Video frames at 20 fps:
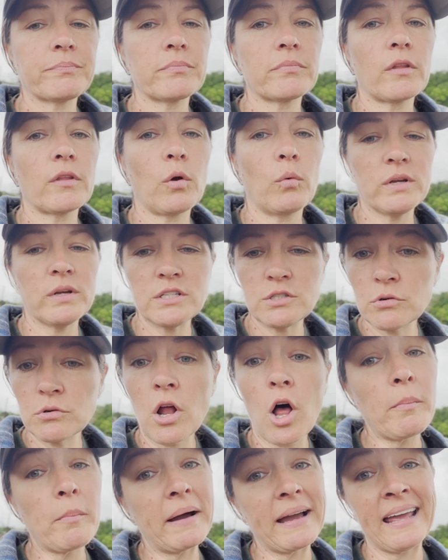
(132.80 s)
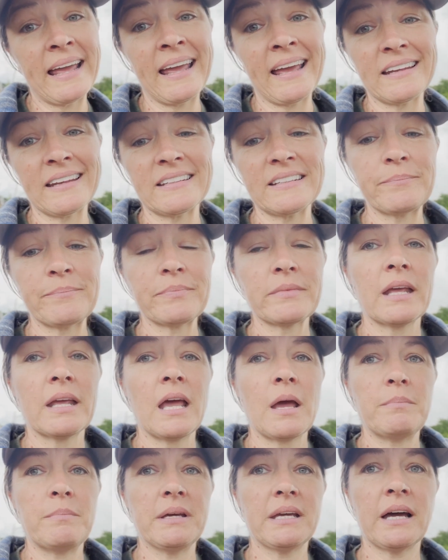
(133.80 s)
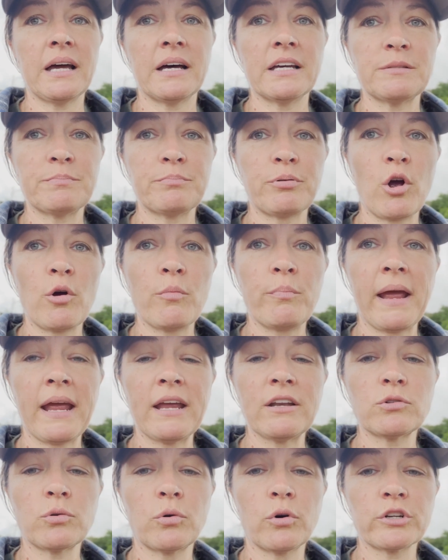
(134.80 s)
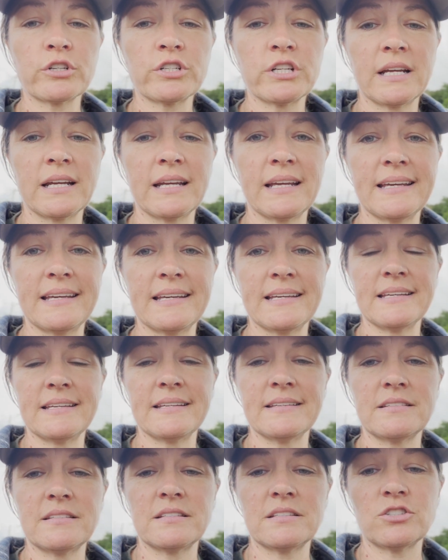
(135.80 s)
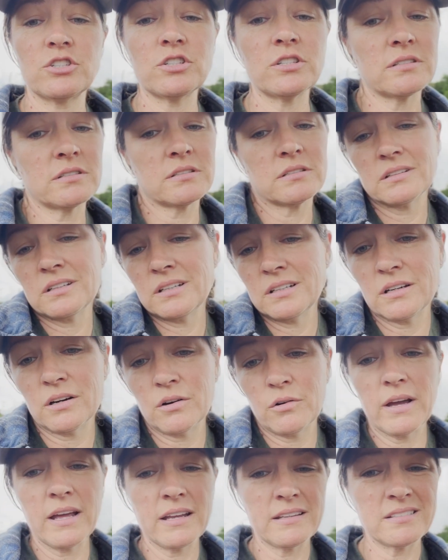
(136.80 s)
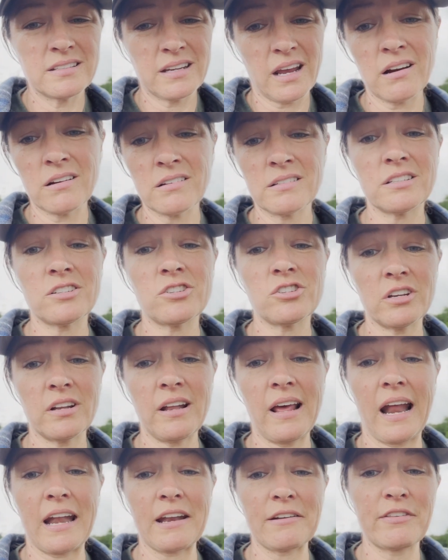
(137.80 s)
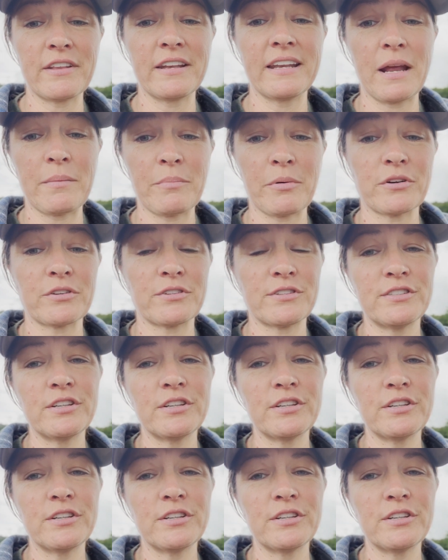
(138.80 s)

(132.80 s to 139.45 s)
we do it all by hand, because propane torching is just, it scares the shit out of the neighbors.